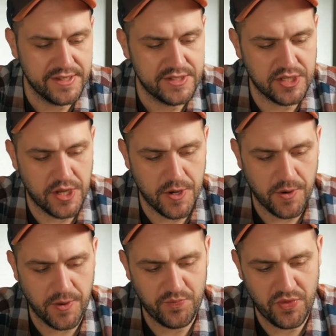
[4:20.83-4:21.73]

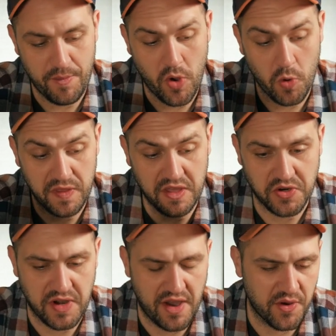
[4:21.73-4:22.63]
So I'm hoping they
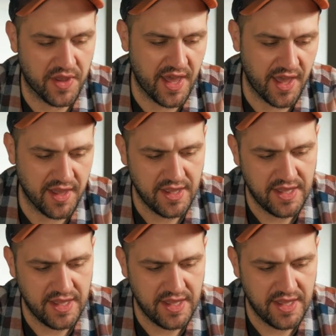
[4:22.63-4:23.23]
turn out okay.